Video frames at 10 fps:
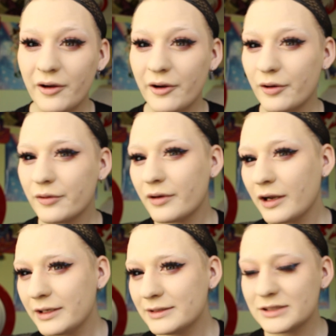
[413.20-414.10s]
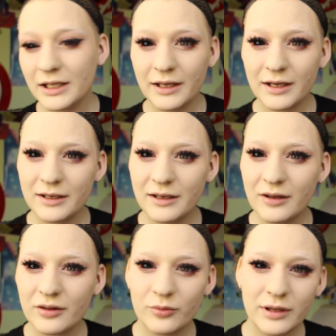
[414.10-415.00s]
Alright, and
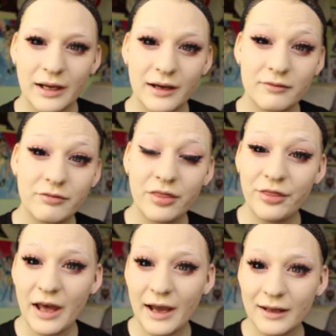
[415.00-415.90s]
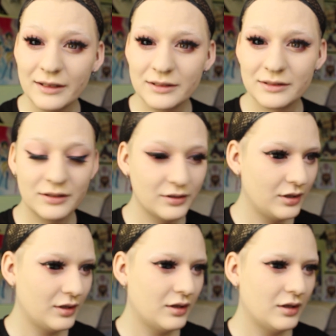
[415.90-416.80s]
now that we have that,
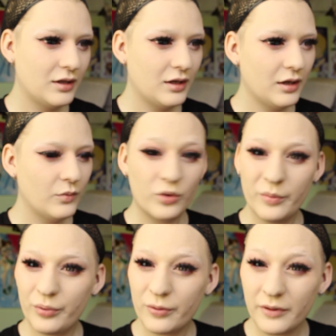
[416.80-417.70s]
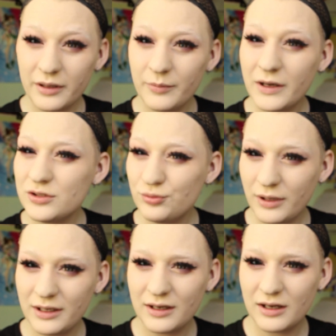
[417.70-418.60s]
we're pretty much
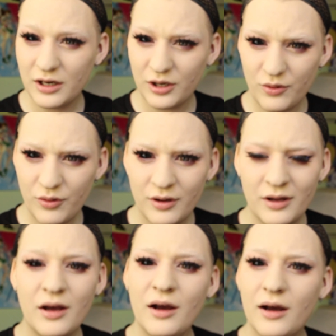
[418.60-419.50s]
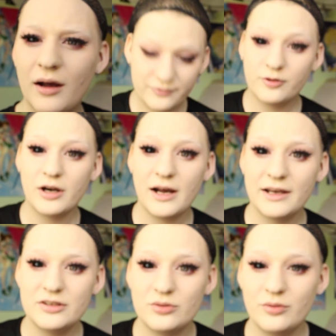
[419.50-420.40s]
ready to go. Before
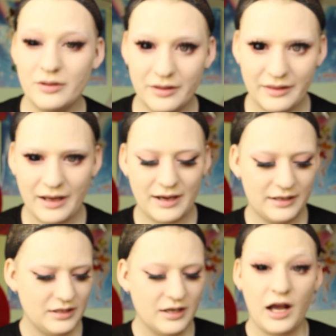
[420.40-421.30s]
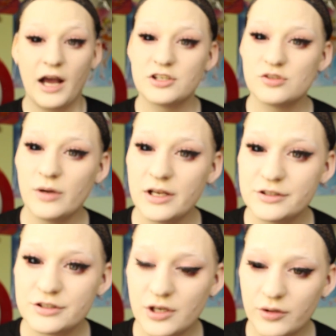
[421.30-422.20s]
I do that, I just
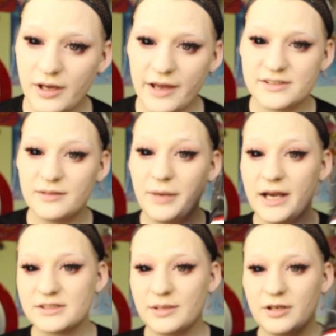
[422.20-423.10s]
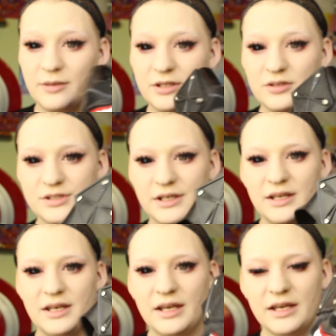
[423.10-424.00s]
wanted to show you guys the mask I'm going to be using.
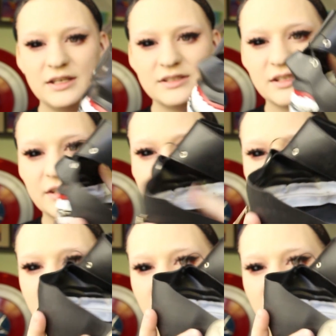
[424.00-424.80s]
It is this,